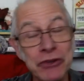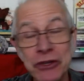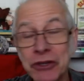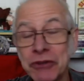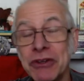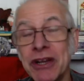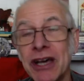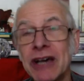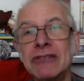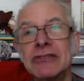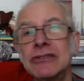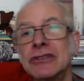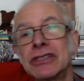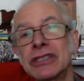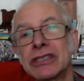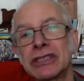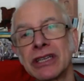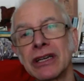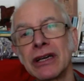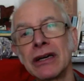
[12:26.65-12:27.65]
Who knows?
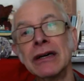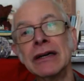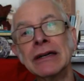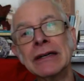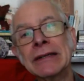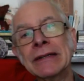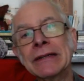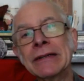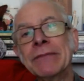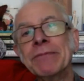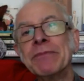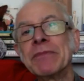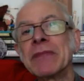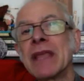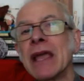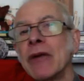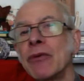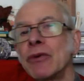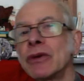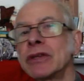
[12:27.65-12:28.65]
So
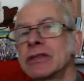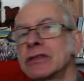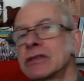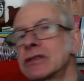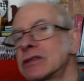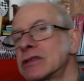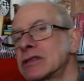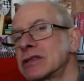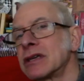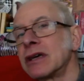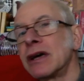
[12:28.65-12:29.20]
it was.